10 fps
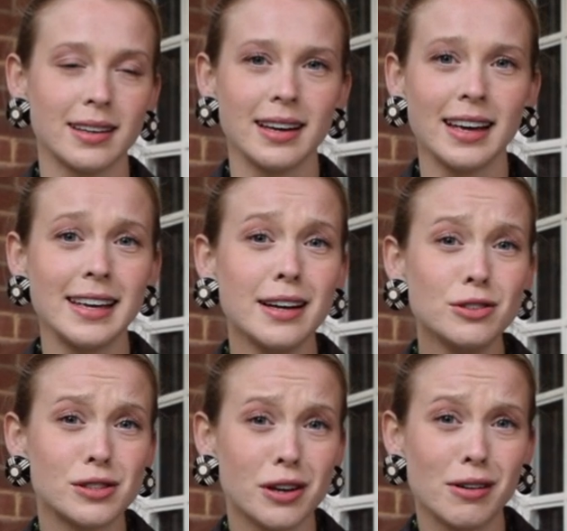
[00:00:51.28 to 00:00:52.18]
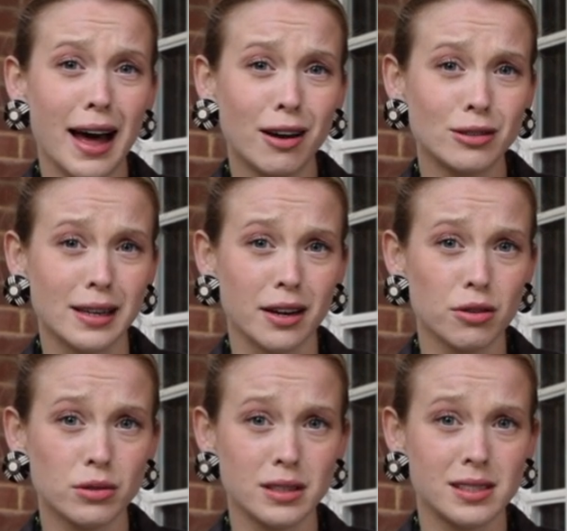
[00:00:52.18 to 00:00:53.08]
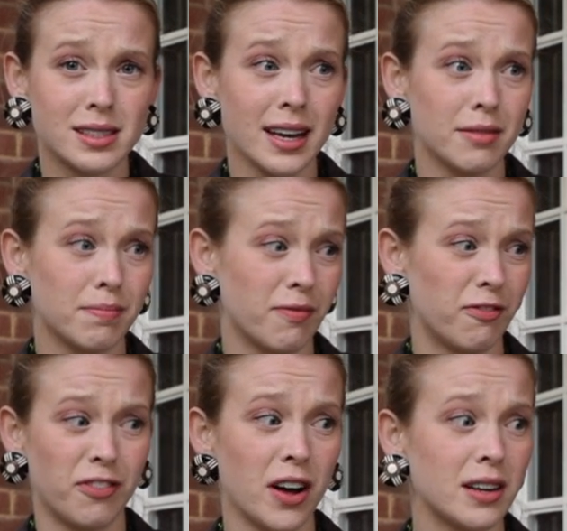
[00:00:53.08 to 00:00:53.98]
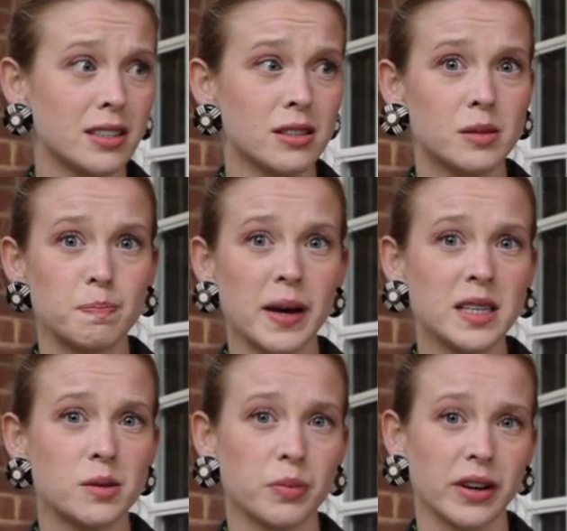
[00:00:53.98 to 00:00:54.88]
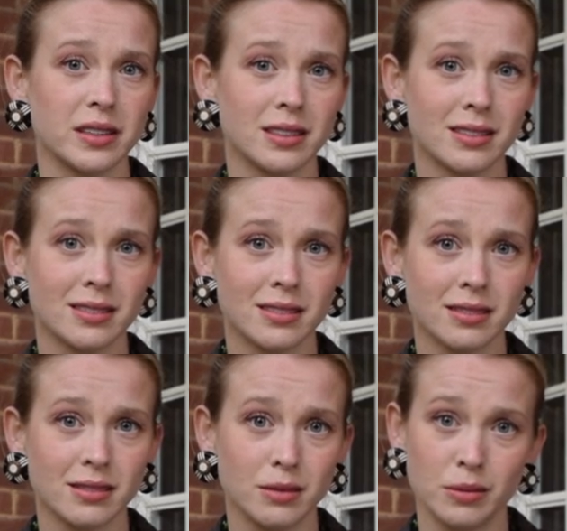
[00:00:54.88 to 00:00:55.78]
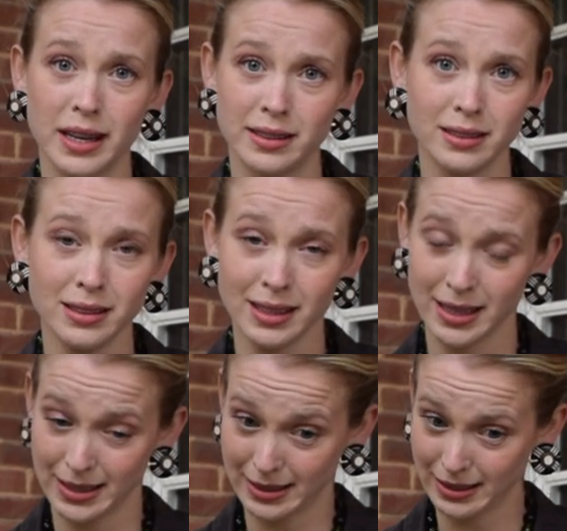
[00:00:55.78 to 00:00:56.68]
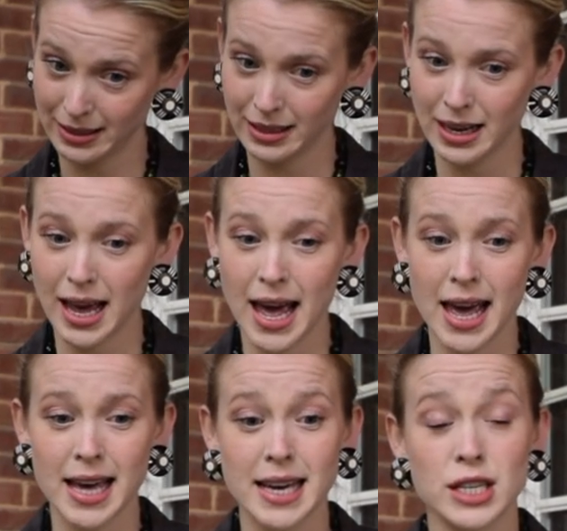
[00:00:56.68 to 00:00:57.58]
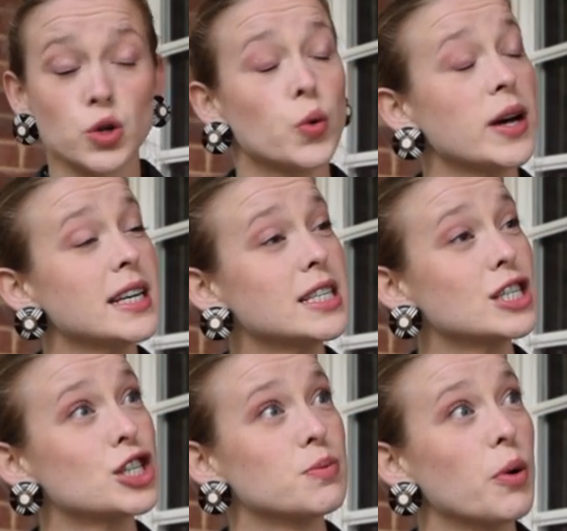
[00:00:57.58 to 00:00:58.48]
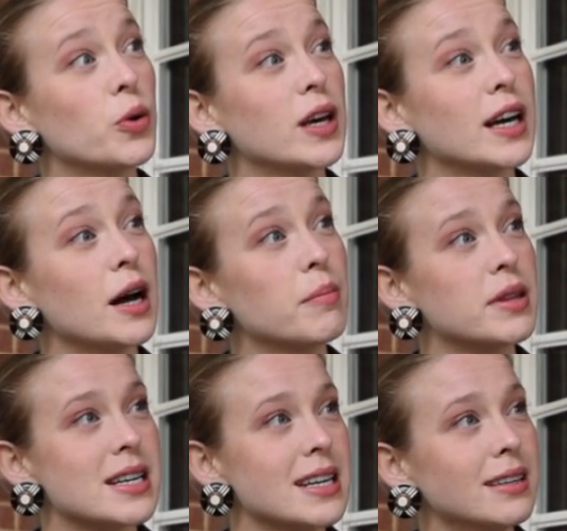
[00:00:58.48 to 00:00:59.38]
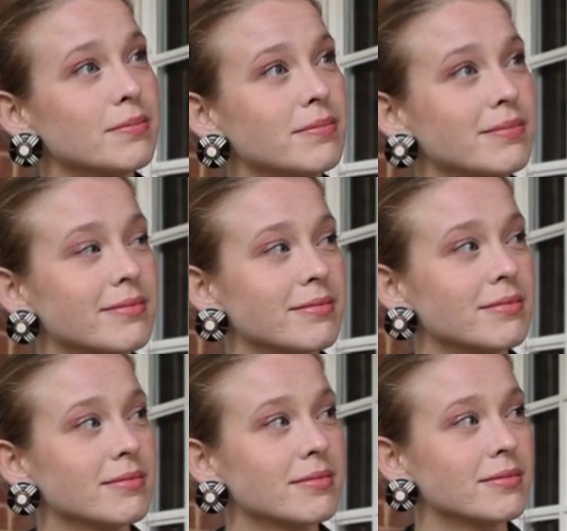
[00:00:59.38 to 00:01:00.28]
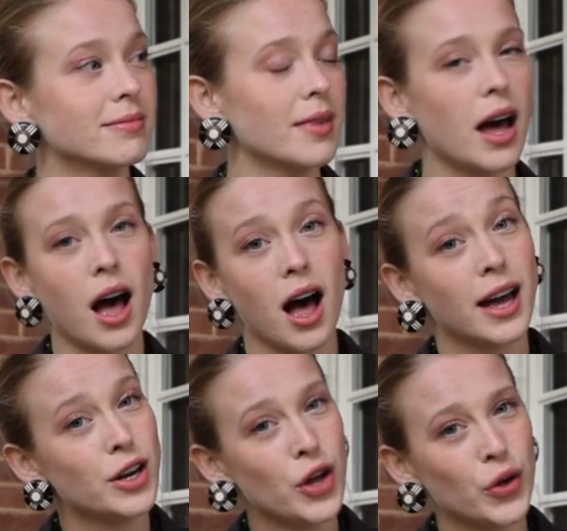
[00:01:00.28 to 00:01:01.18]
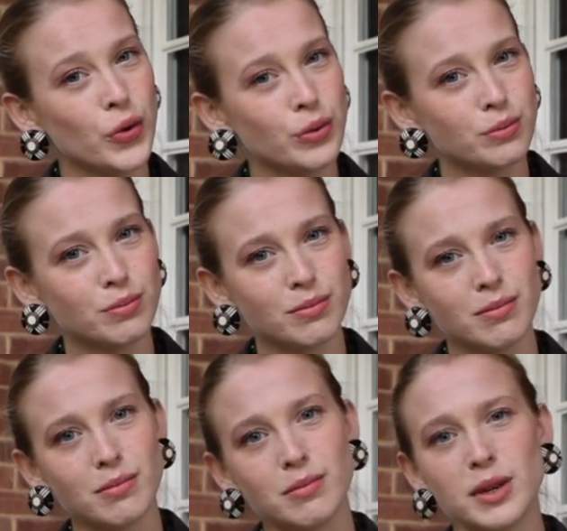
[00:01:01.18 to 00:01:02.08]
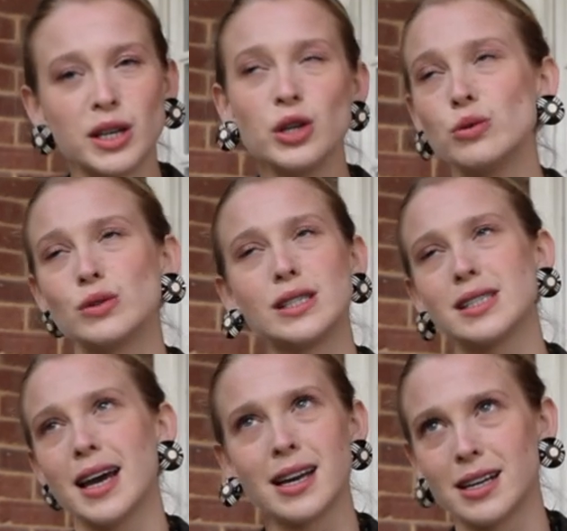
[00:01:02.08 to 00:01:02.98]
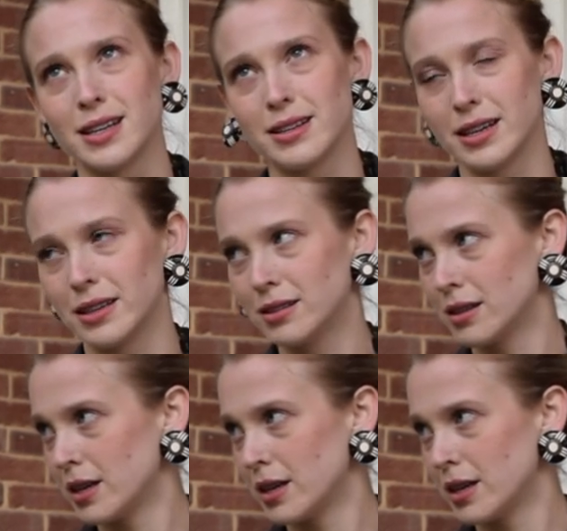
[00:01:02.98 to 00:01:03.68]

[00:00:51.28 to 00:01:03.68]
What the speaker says: He yelled so loudly I thought he'd set fire to his bedspread. Well, he's always smoking up there. I know, but I don't say anything.